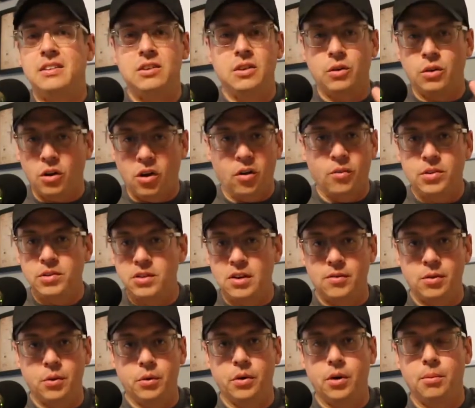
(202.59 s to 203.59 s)
you know, golfers
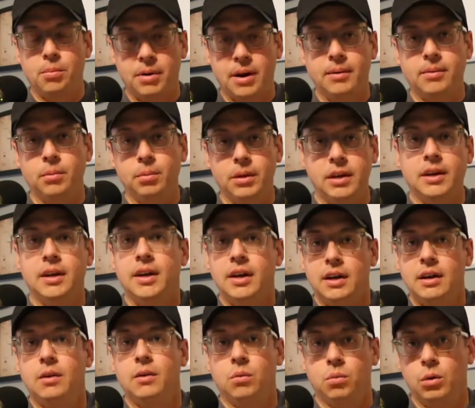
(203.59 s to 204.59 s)
everywhere are probably
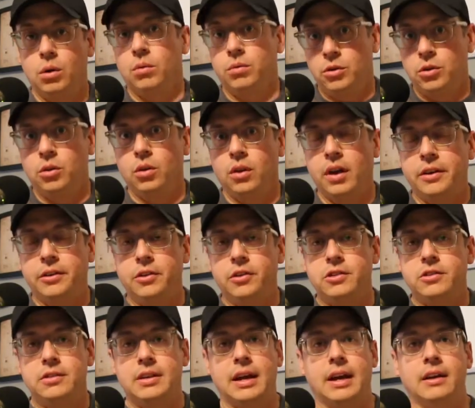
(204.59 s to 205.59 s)
will you'll
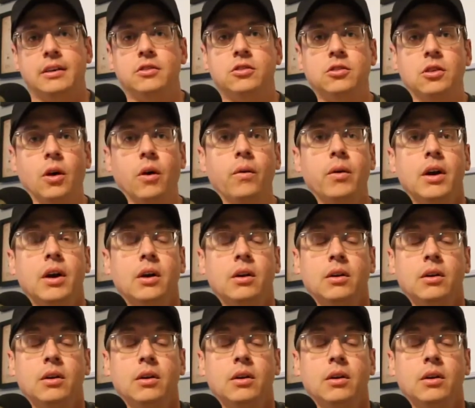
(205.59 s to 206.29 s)
understand. So